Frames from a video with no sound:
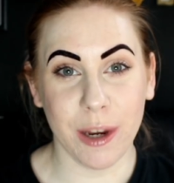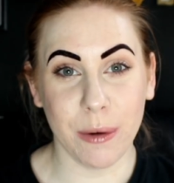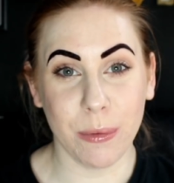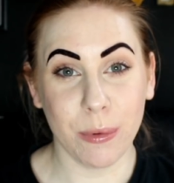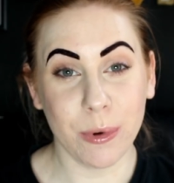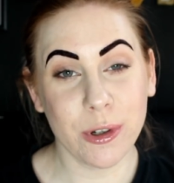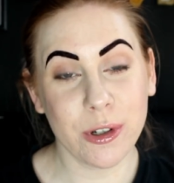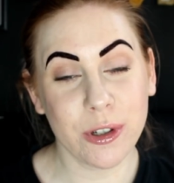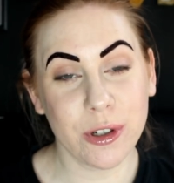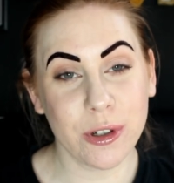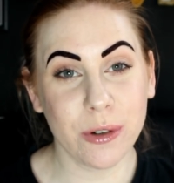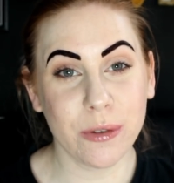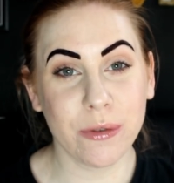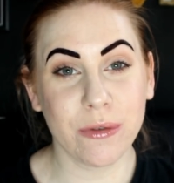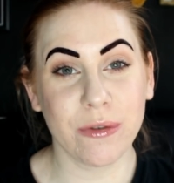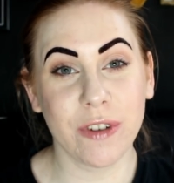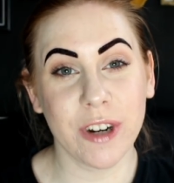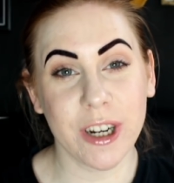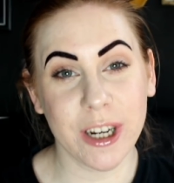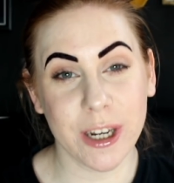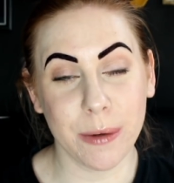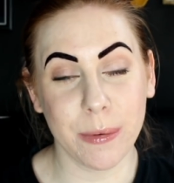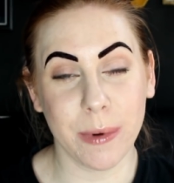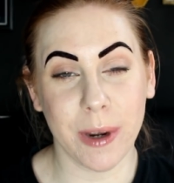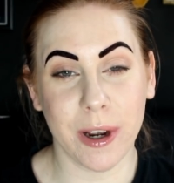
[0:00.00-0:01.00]
It washed off
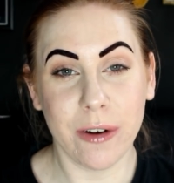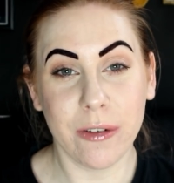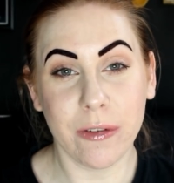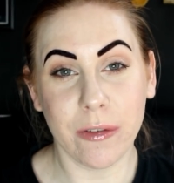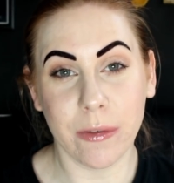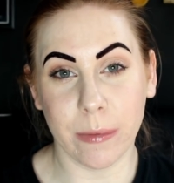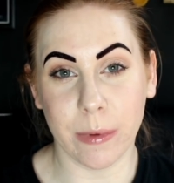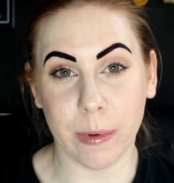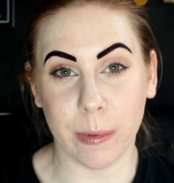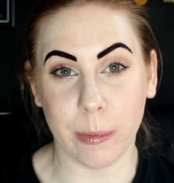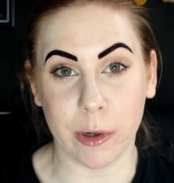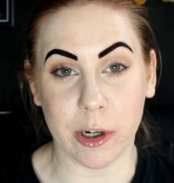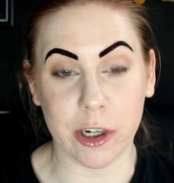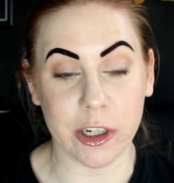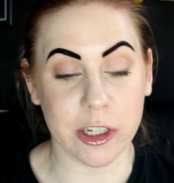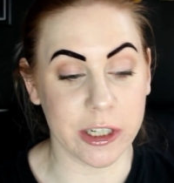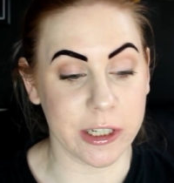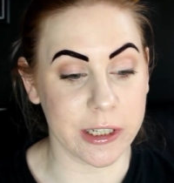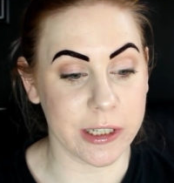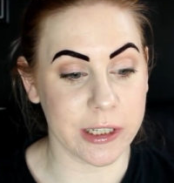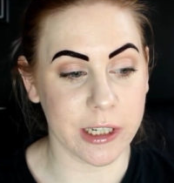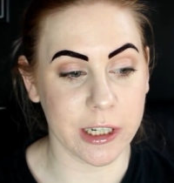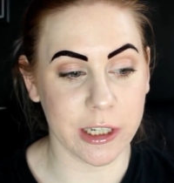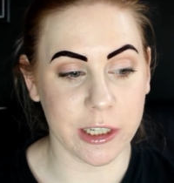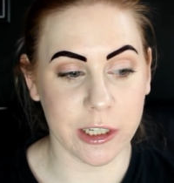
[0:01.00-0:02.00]
really well from the
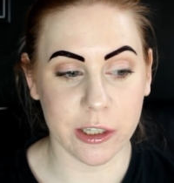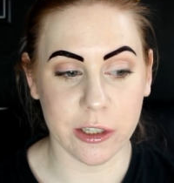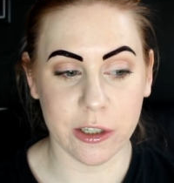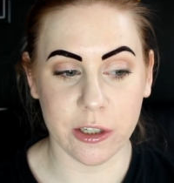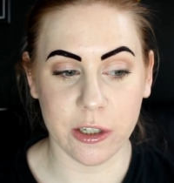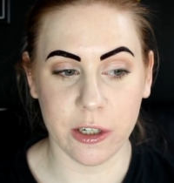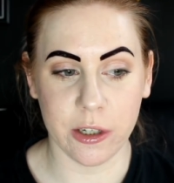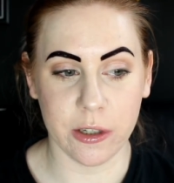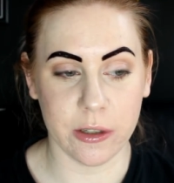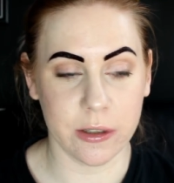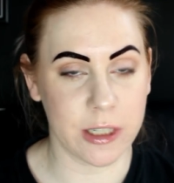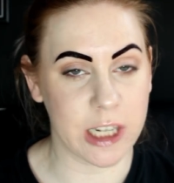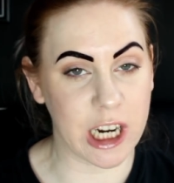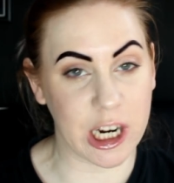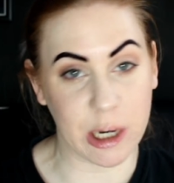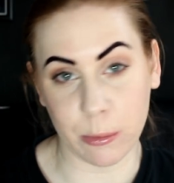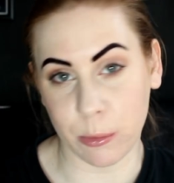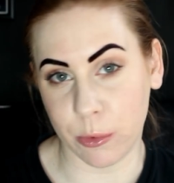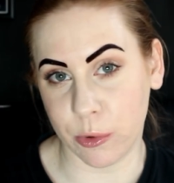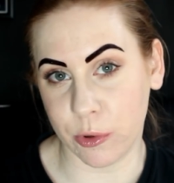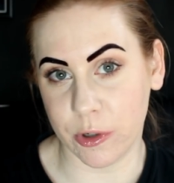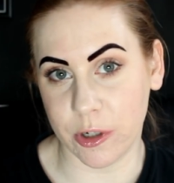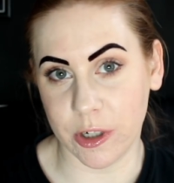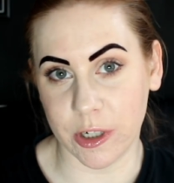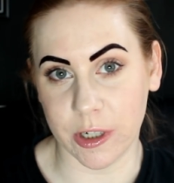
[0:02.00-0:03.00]
brushes. I just used
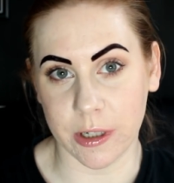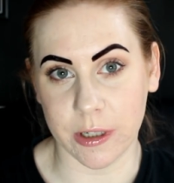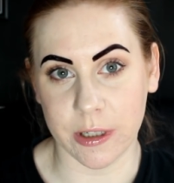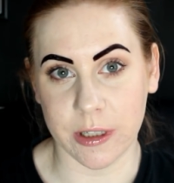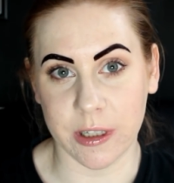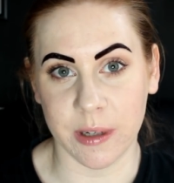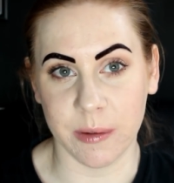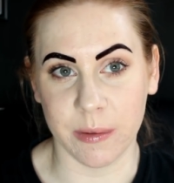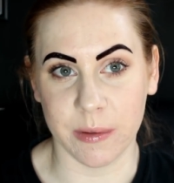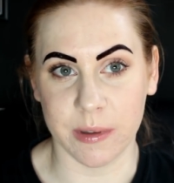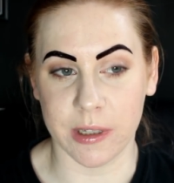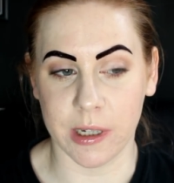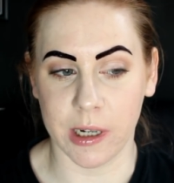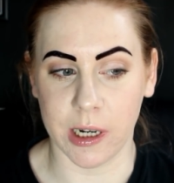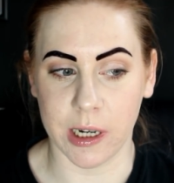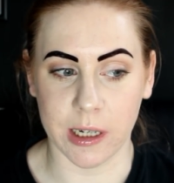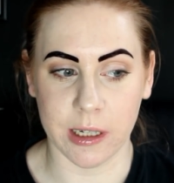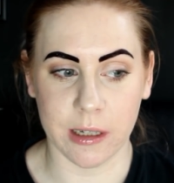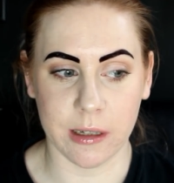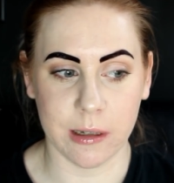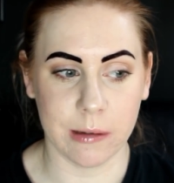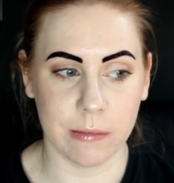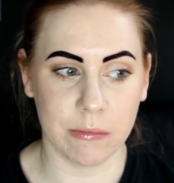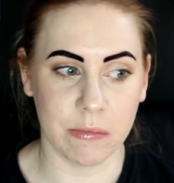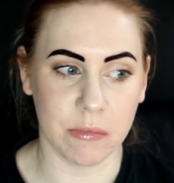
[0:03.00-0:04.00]
tap water, so it was
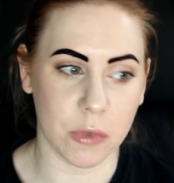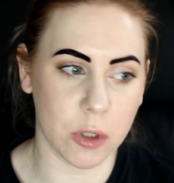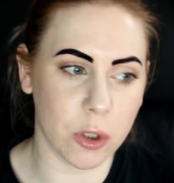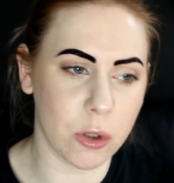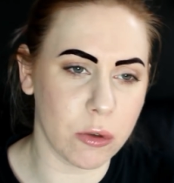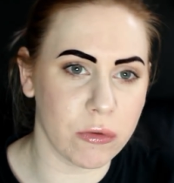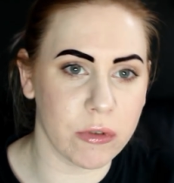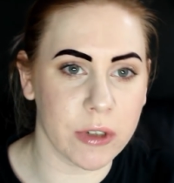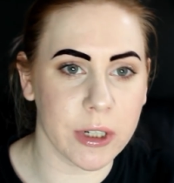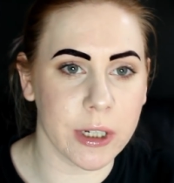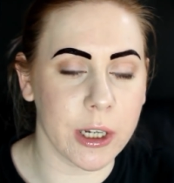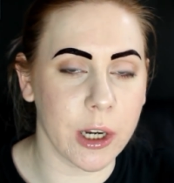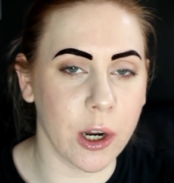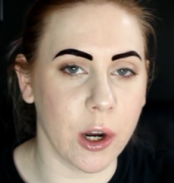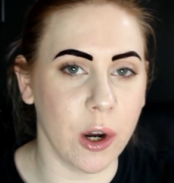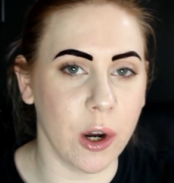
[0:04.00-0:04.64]
like not really